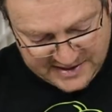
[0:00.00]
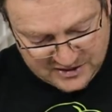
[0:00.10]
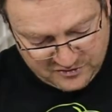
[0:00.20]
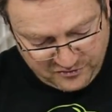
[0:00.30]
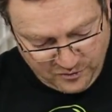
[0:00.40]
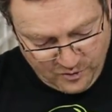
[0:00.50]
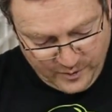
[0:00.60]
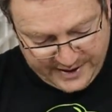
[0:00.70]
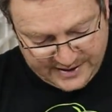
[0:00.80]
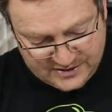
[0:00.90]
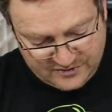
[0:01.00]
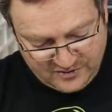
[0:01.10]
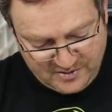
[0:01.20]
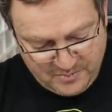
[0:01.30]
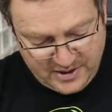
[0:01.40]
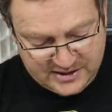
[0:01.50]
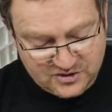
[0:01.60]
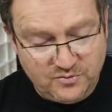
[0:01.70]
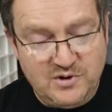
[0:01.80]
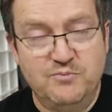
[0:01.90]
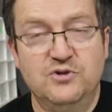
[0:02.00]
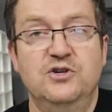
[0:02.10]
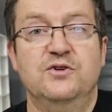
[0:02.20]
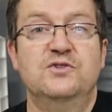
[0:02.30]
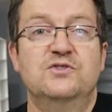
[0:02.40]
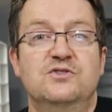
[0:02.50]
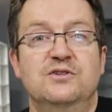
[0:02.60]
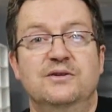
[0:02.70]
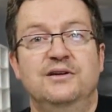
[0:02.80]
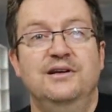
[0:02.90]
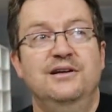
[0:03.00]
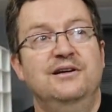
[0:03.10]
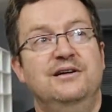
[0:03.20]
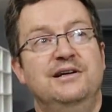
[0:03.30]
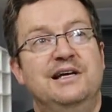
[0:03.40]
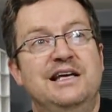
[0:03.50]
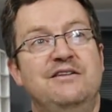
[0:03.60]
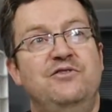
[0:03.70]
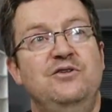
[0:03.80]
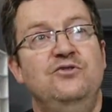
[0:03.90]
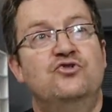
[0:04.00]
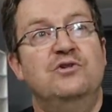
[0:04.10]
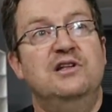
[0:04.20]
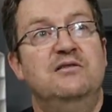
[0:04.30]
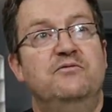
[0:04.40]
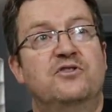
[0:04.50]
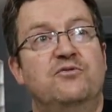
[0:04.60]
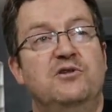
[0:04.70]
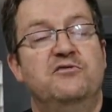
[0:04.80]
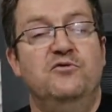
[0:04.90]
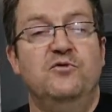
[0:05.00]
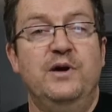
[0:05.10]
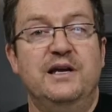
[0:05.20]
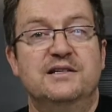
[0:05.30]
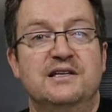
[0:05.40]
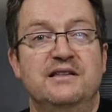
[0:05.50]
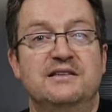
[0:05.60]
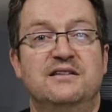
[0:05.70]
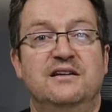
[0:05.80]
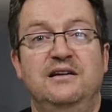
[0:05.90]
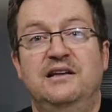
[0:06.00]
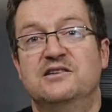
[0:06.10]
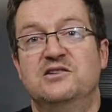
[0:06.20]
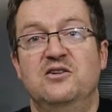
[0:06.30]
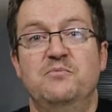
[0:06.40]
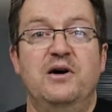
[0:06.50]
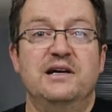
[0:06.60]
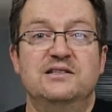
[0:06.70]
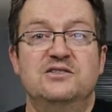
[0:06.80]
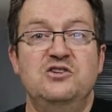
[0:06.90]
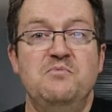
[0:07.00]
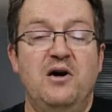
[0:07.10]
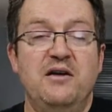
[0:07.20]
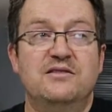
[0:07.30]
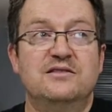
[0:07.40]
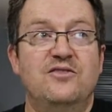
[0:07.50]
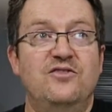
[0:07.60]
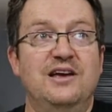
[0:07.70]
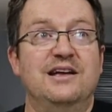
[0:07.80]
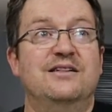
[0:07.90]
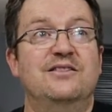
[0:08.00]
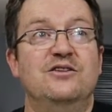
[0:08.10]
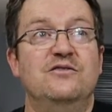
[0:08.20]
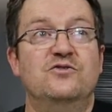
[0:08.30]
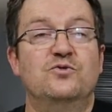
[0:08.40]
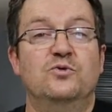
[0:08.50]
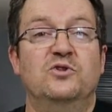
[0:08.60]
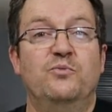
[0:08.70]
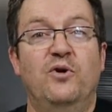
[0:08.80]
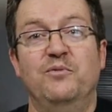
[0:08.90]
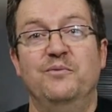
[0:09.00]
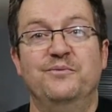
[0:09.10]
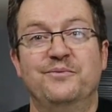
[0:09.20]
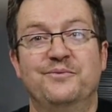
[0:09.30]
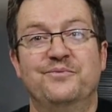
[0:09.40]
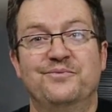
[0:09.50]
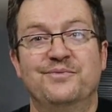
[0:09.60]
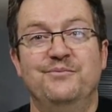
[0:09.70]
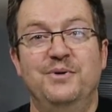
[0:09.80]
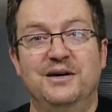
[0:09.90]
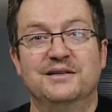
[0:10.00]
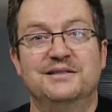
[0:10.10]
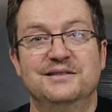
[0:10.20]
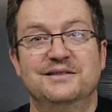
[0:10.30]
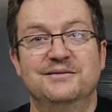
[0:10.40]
takes 4 weeks for the mites to reproduce, if you treat them for 3 or 4 weeks and then suddenly there's no mites, you might think that you've sorted the problem. But